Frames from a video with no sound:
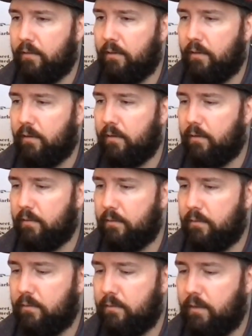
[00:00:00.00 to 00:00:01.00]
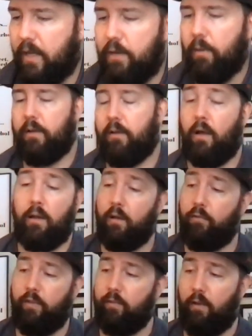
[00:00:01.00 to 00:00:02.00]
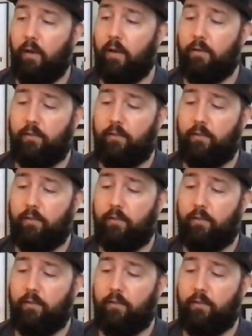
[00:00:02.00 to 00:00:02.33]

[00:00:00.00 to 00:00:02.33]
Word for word: Oh, anyway, I love this line.